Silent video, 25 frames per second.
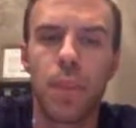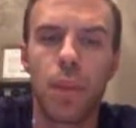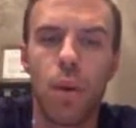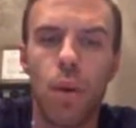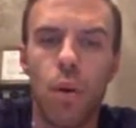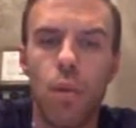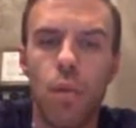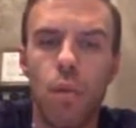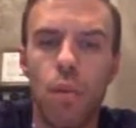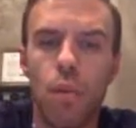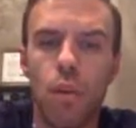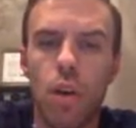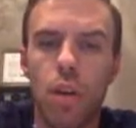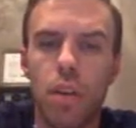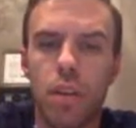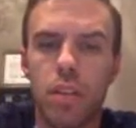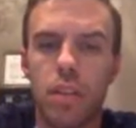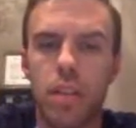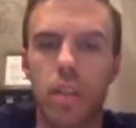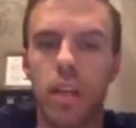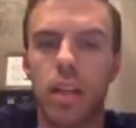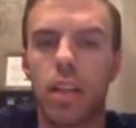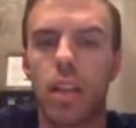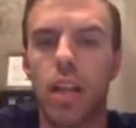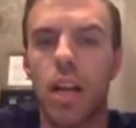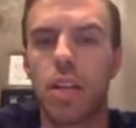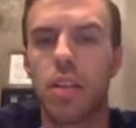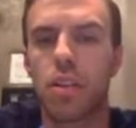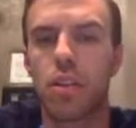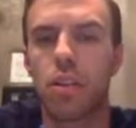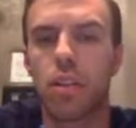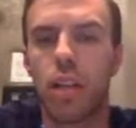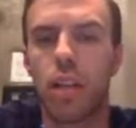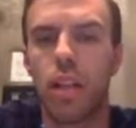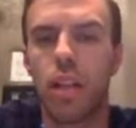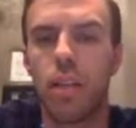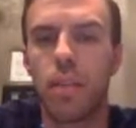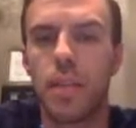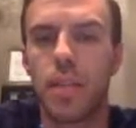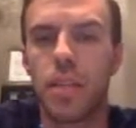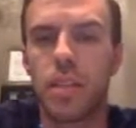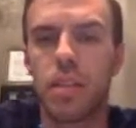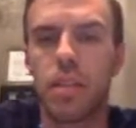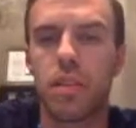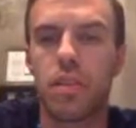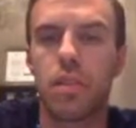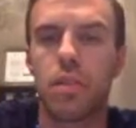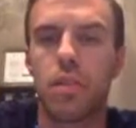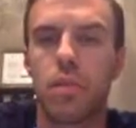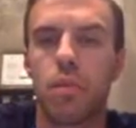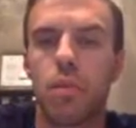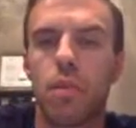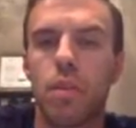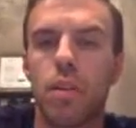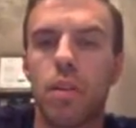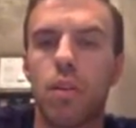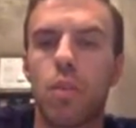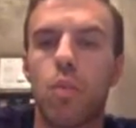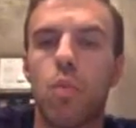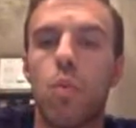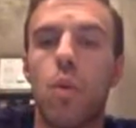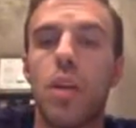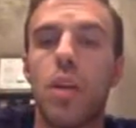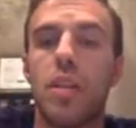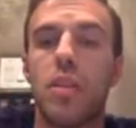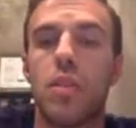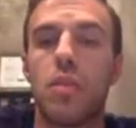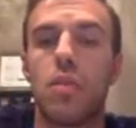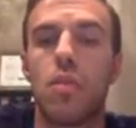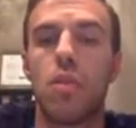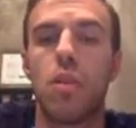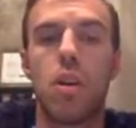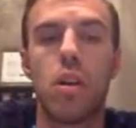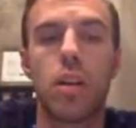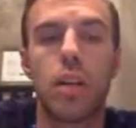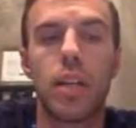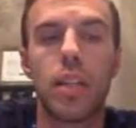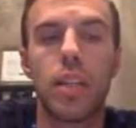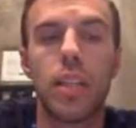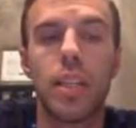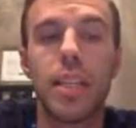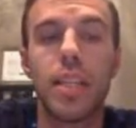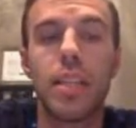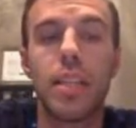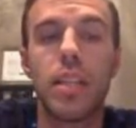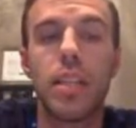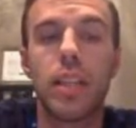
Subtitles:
Overall, the psychological elements in the story are quite strong and lead